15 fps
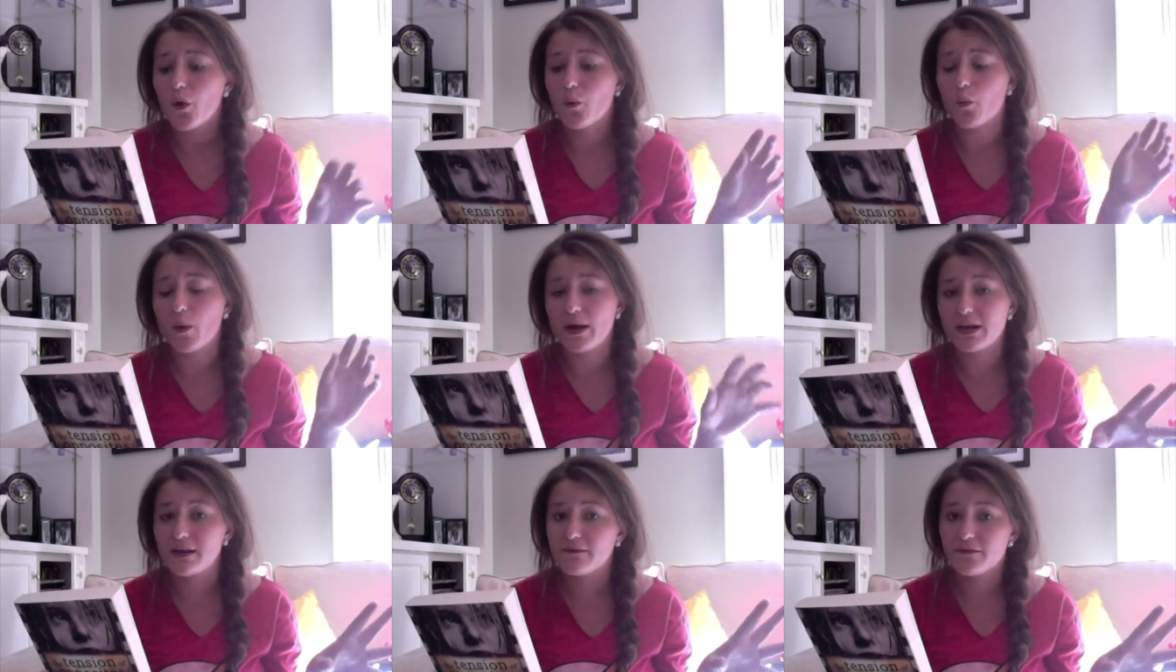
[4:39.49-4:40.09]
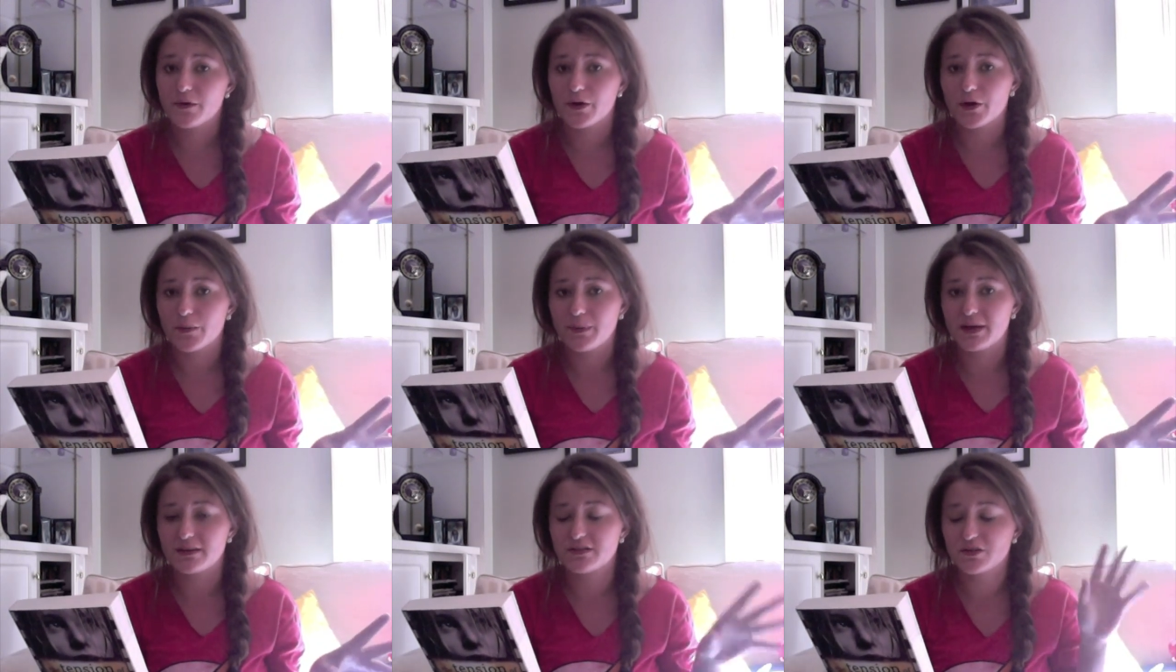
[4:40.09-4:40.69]
waiting for her,
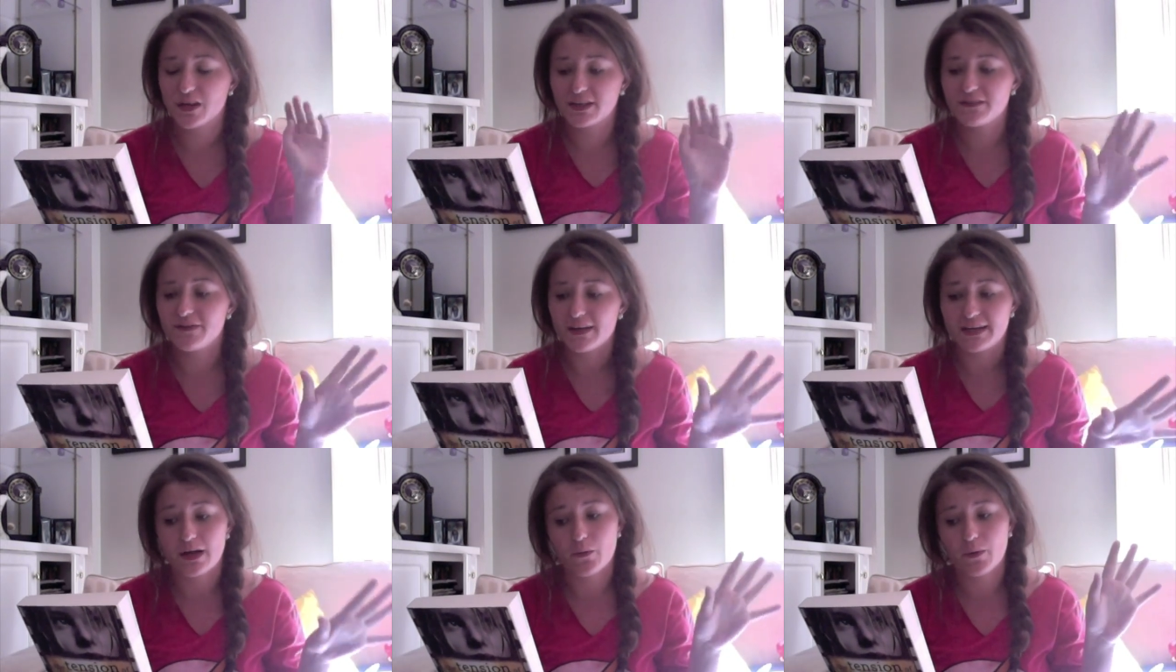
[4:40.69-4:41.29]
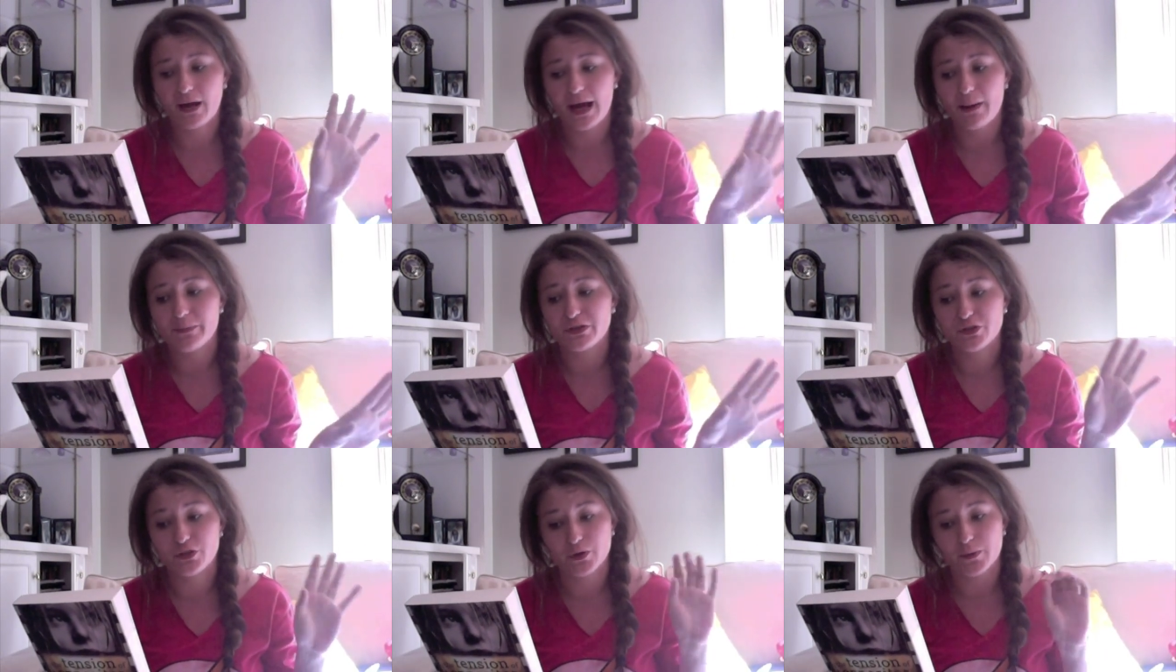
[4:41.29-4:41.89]
but trying to find out what
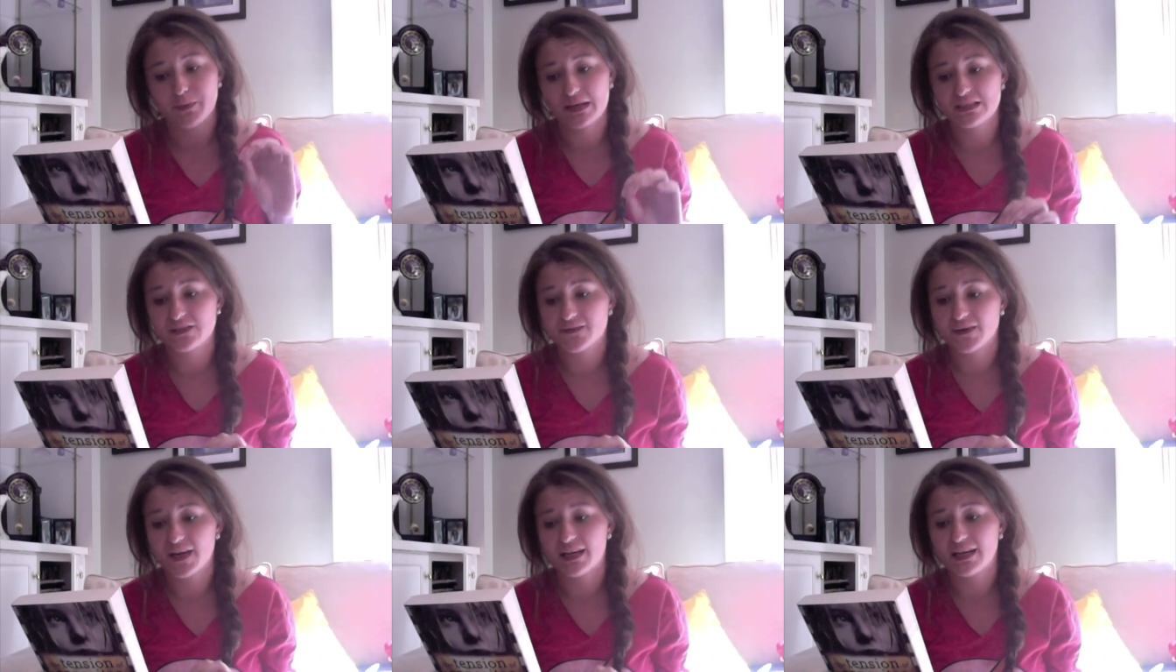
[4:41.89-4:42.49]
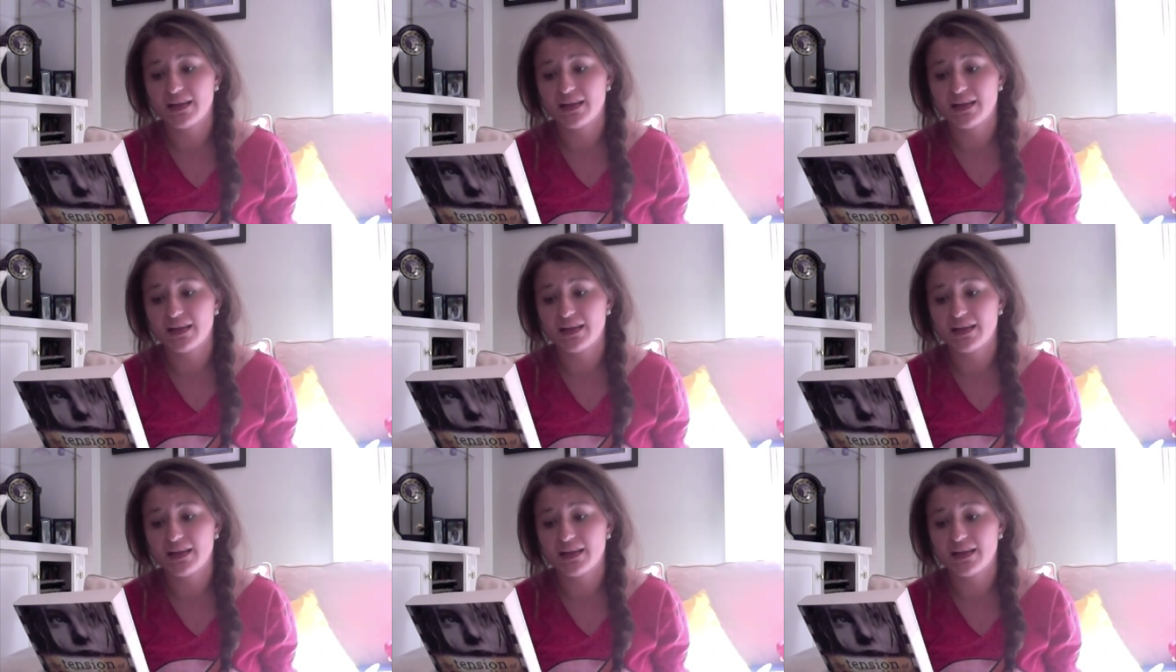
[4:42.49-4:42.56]
happened to her best friend.